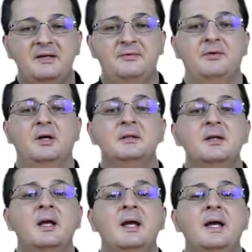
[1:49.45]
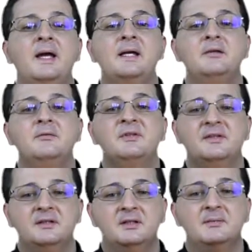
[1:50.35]
effort and
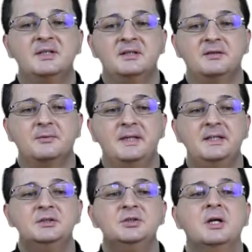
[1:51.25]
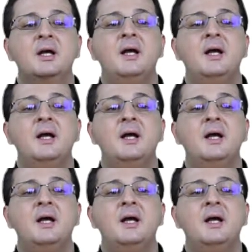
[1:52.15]
within a limited range,